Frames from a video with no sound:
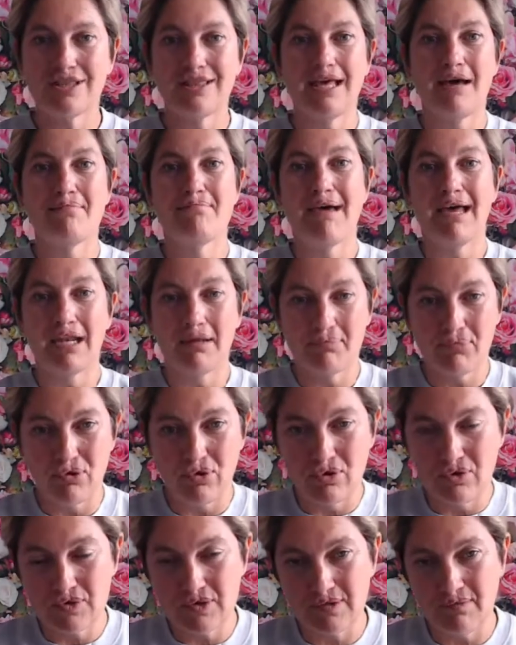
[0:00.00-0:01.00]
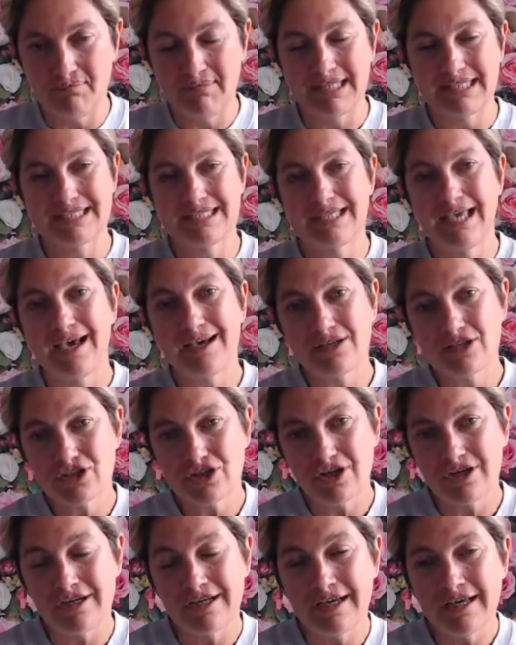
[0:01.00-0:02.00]
that menopausal
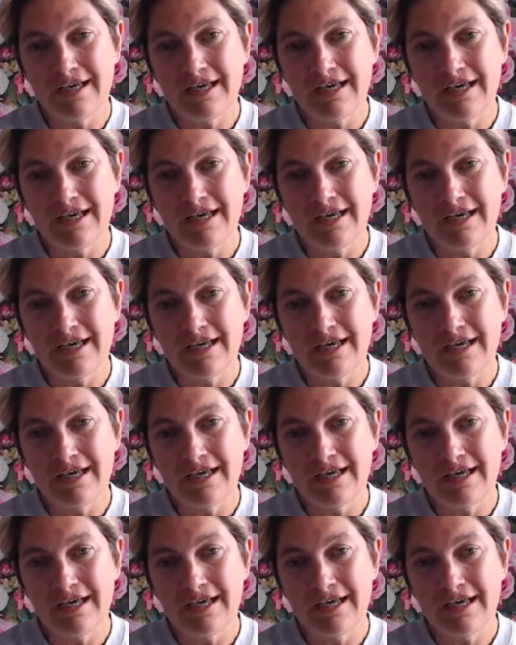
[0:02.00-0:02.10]
midsection.